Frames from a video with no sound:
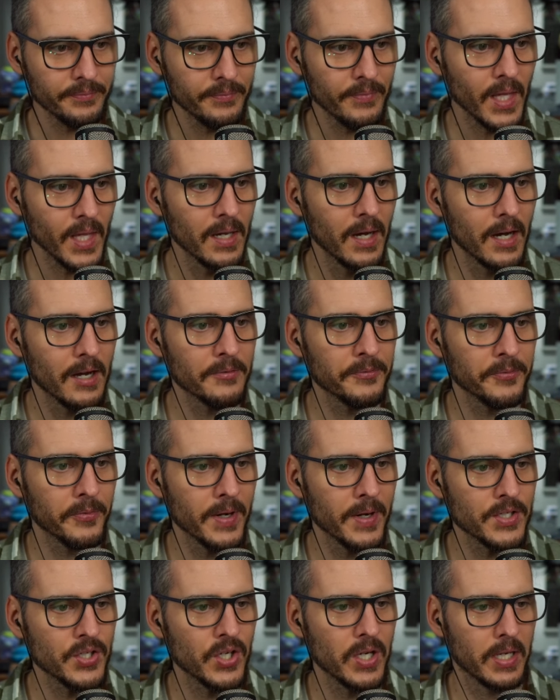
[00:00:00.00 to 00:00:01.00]
Uh,
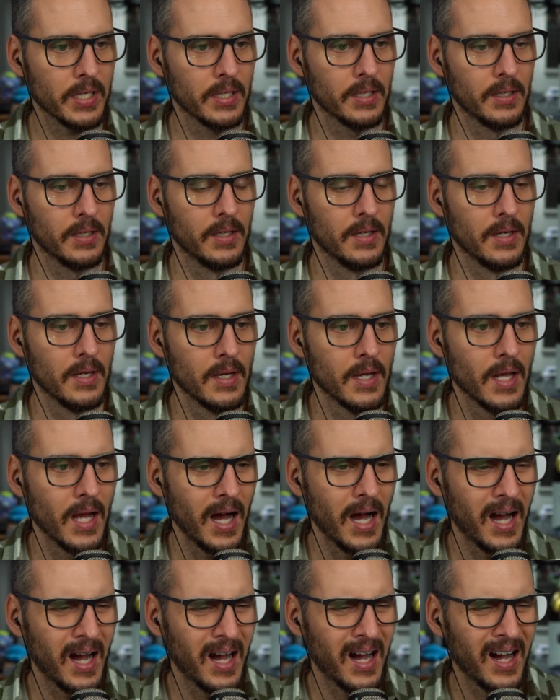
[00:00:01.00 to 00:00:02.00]
Frenchie
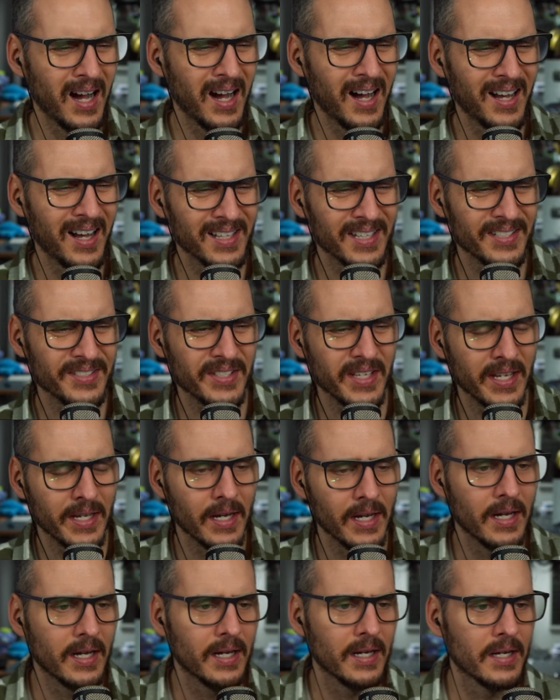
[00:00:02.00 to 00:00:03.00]
uh, let's see,
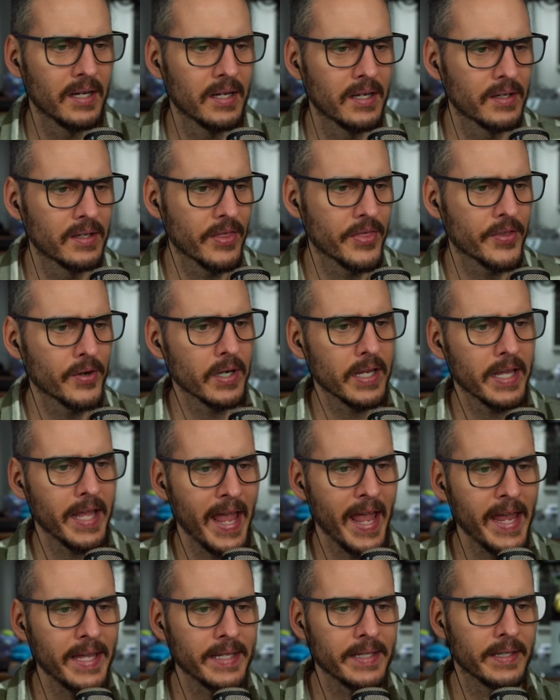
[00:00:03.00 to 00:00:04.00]
uh,
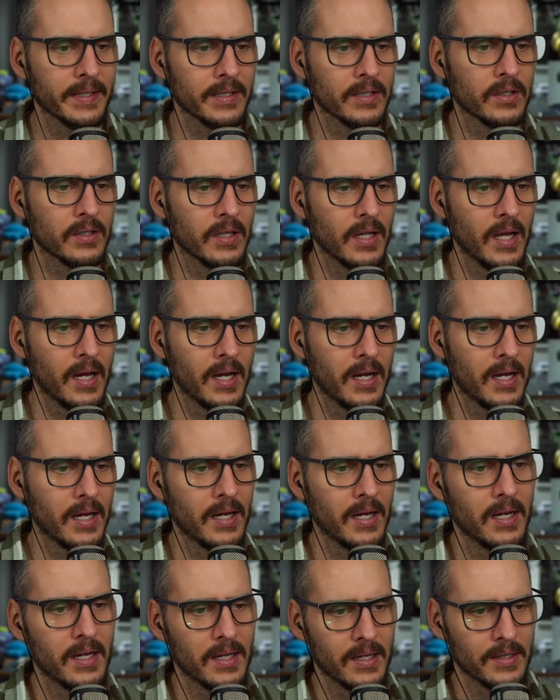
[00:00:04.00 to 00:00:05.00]
38
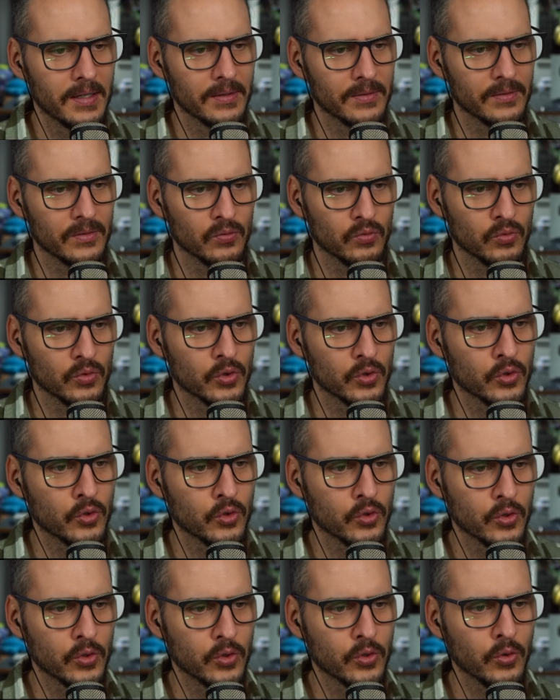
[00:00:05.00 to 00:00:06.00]
uh,
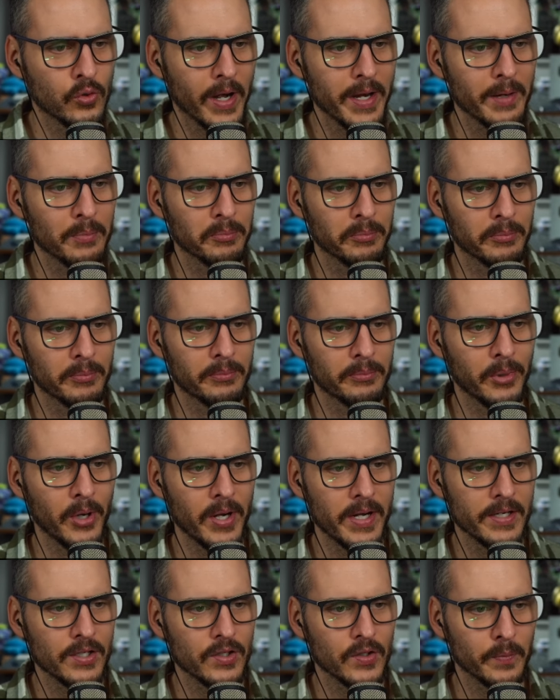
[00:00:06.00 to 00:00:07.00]
Great
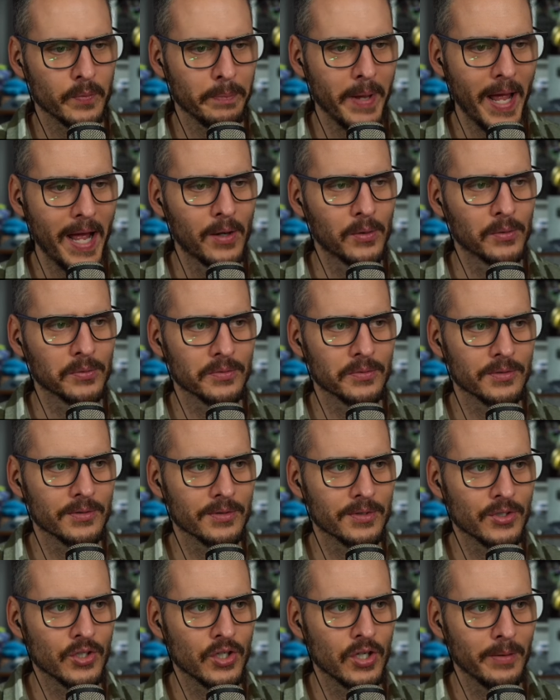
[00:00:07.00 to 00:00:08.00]
British
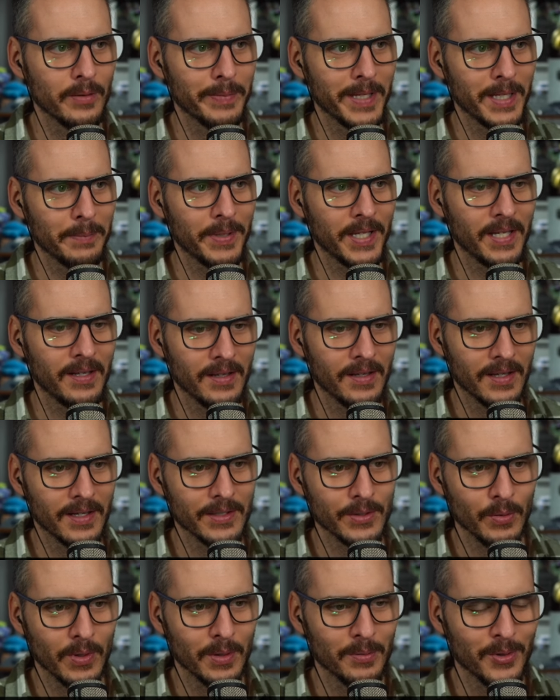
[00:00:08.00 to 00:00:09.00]
pounds GBP. Yeah,
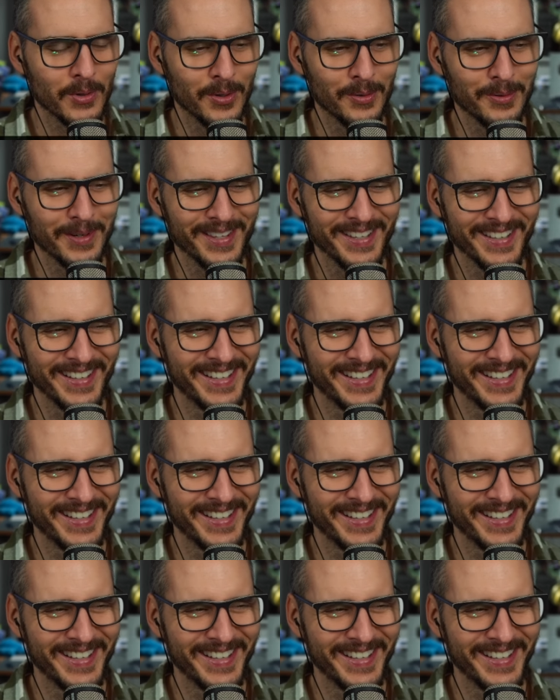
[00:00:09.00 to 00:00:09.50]
that's what I'm going with.